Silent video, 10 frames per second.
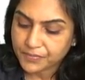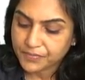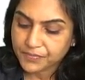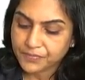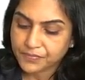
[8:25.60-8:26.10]

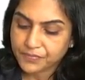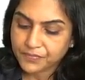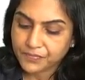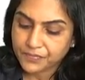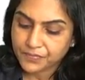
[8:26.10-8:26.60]

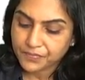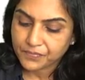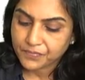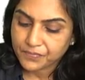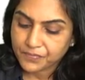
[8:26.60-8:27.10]

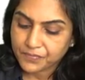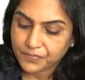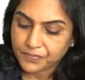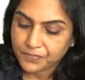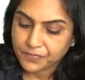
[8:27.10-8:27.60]

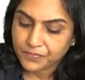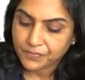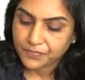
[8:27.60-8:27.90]
[no speech]